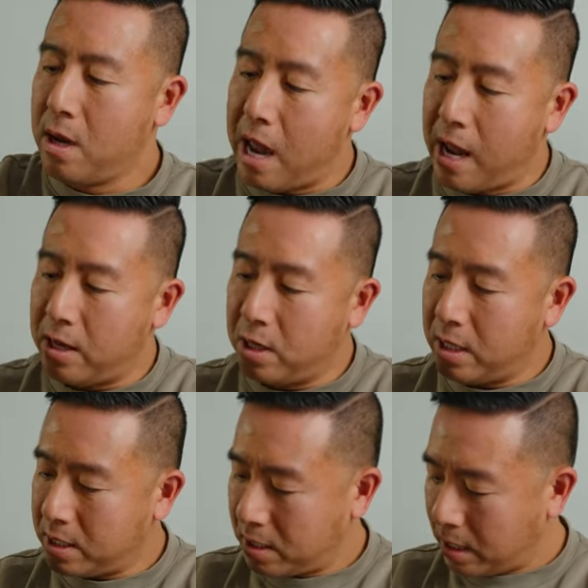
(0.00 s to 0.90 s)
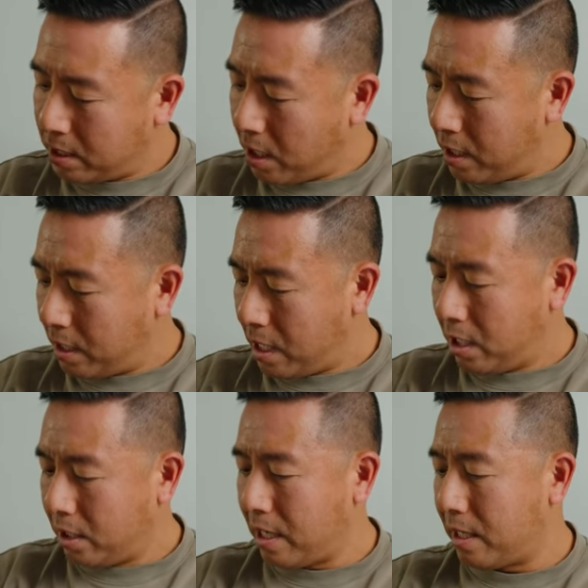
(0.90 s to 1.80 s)
And it's kind of
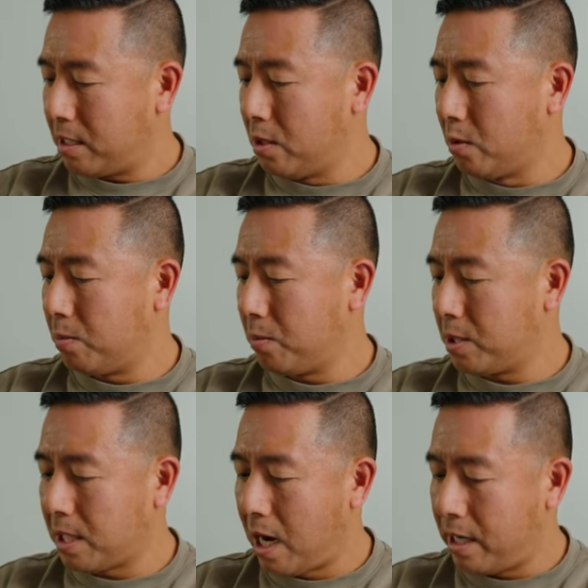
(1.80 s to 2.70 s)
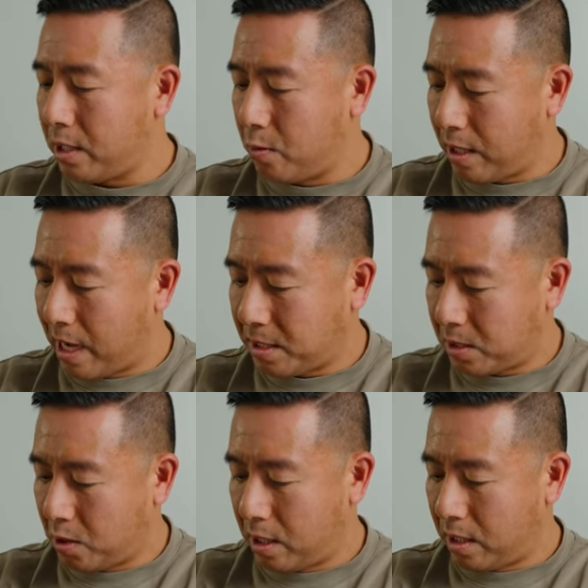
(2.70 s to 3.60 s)
got that, you know, side quick access,
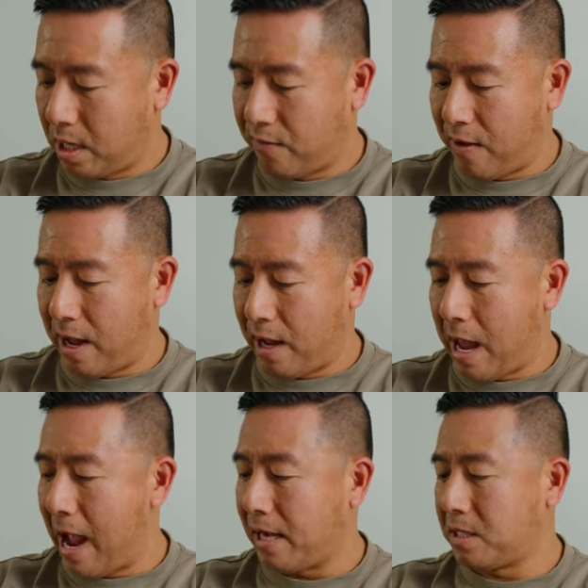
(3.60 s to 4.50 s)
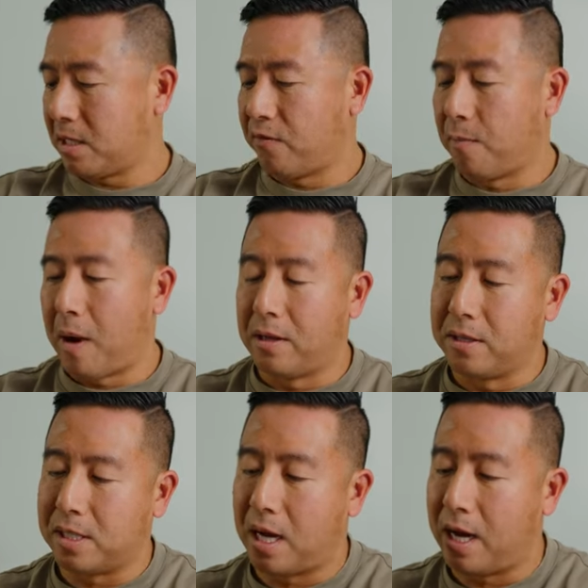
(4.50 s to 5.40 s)
so you can kind of access it from either
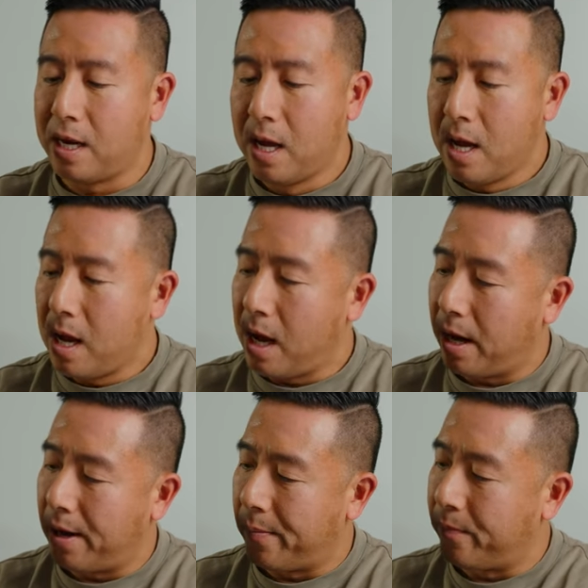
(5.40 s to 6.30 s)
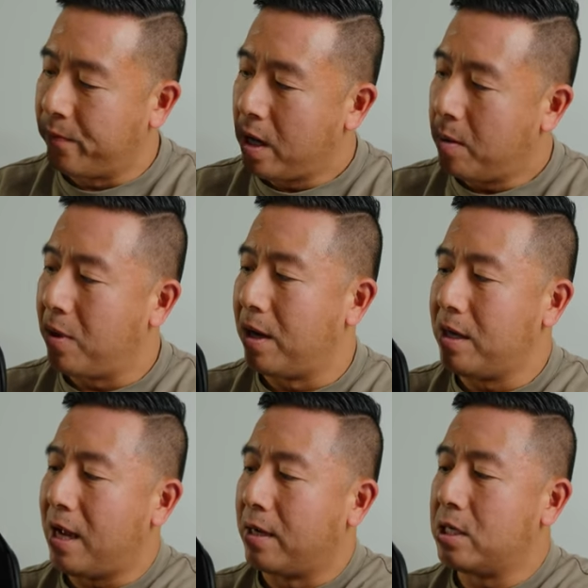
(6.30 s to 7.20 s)
side. But
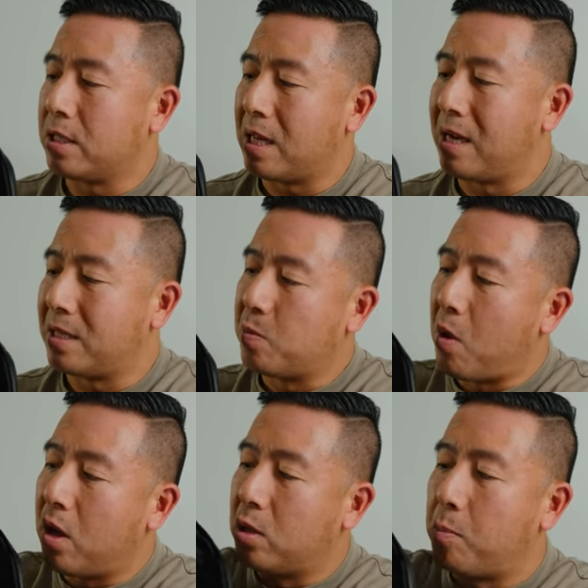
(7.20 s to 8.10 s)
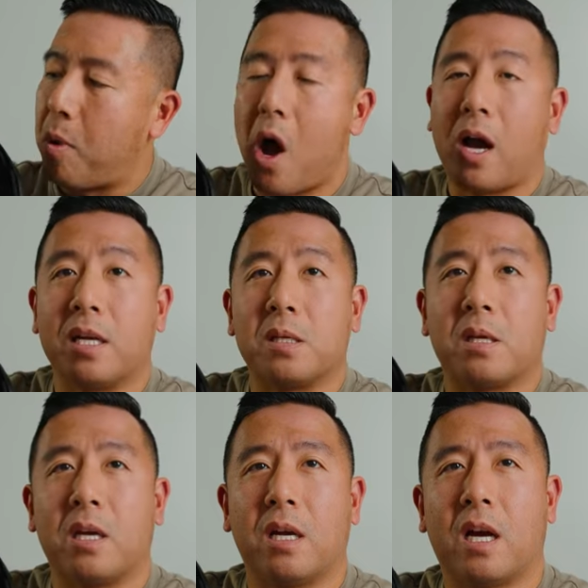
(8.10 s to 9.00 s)
yeah, just, and it's small little pockets
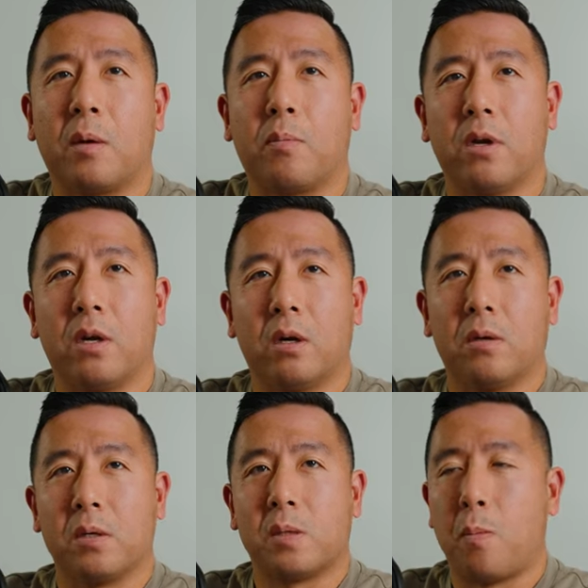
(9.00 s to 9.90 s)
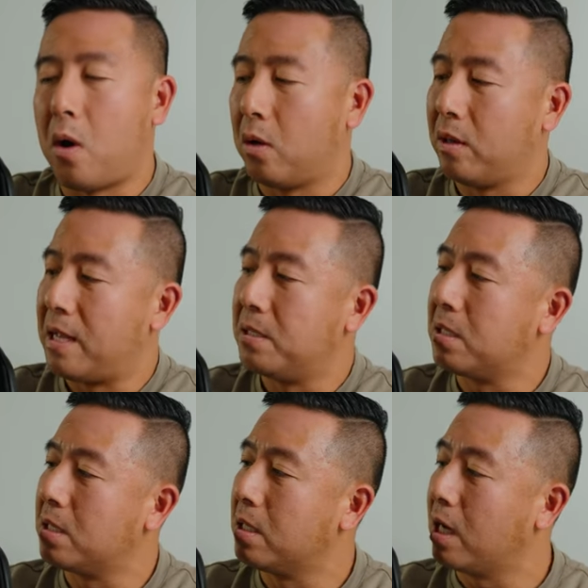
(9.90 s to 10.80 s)
that you can kind of put your small
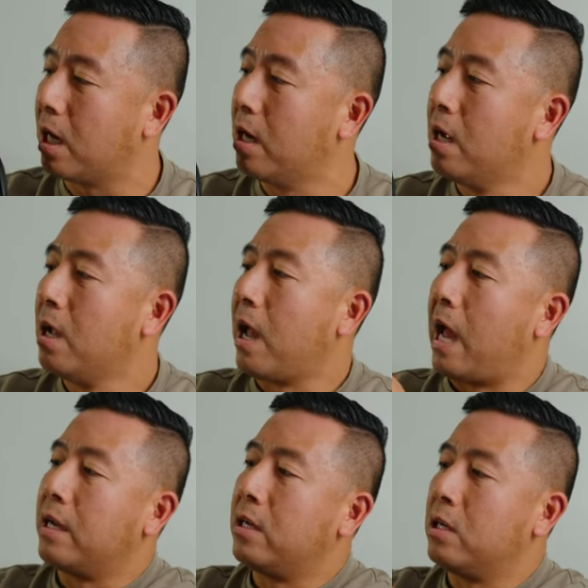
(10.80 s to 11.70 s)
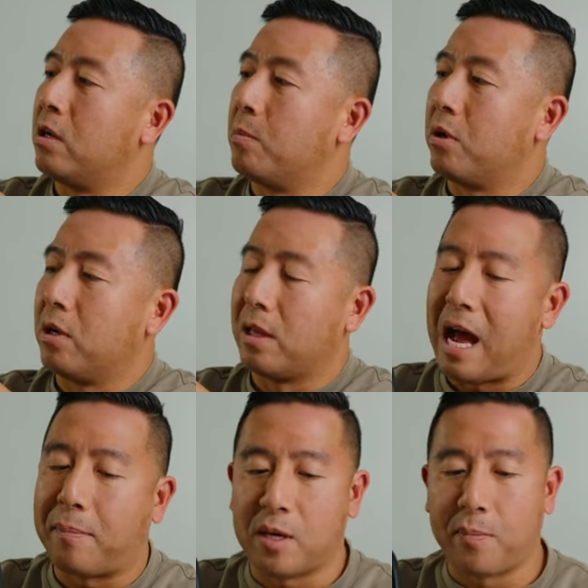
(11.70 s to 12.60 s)
lenses in here, and you can put your
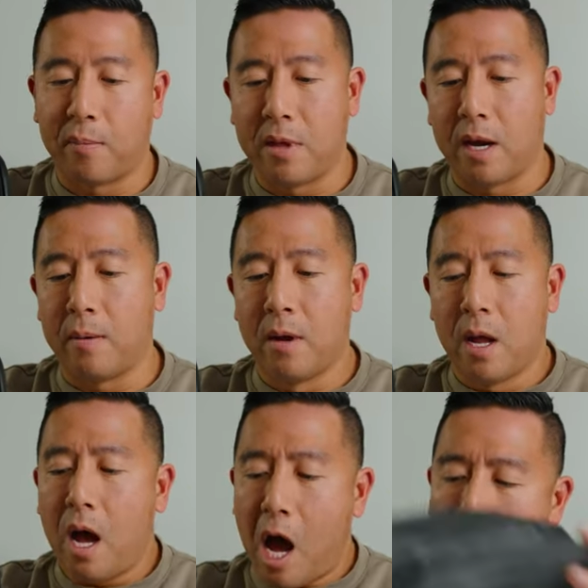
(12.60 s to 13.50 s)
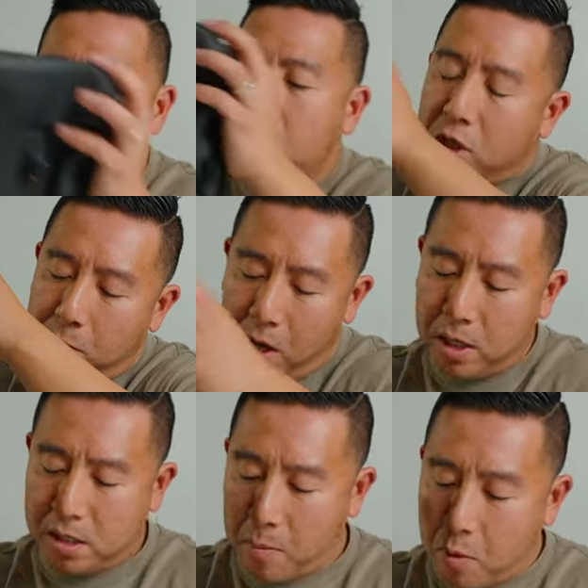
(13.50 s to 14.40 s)
laptop up there. Oh, to be
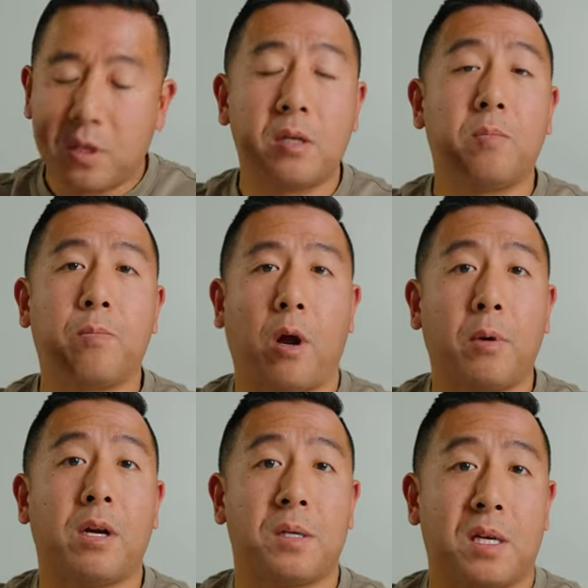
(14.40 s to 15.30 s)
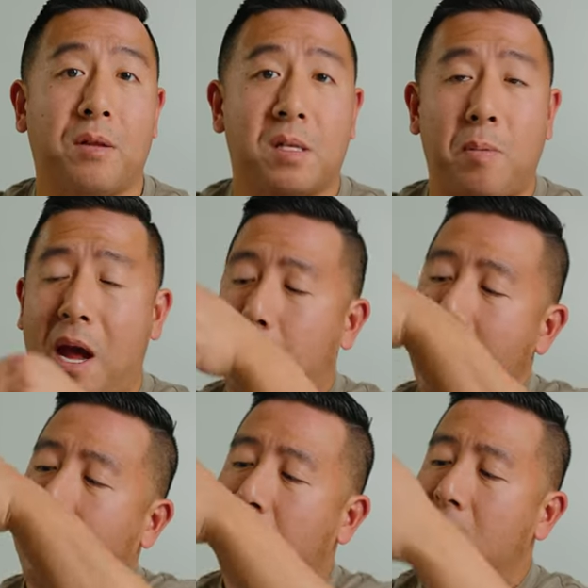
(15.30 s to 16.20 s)
honest, I'm mostly probably gonna sell this backpack.